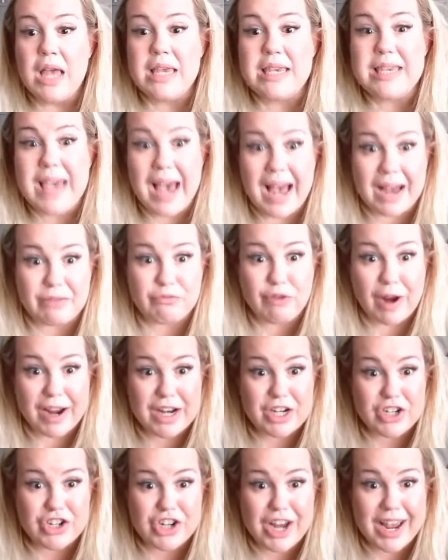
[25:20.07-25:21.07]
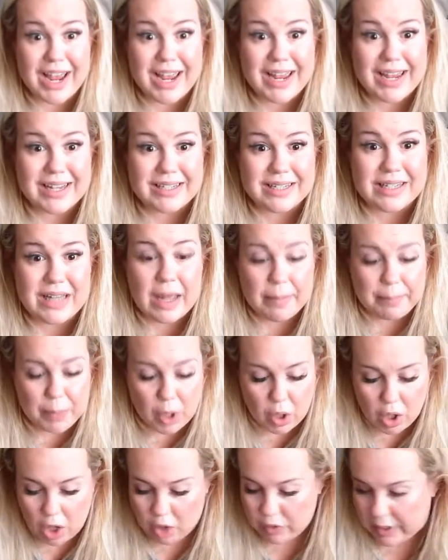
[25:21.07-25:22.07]
Yeah, right, Shay? Isn't that
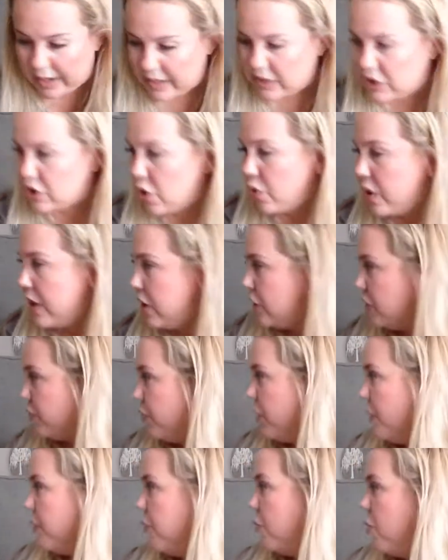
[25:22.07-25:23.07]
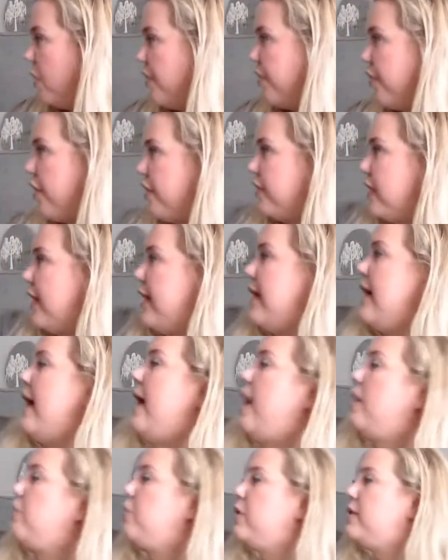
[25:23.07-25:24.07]
boho nice? So here's one thought that I had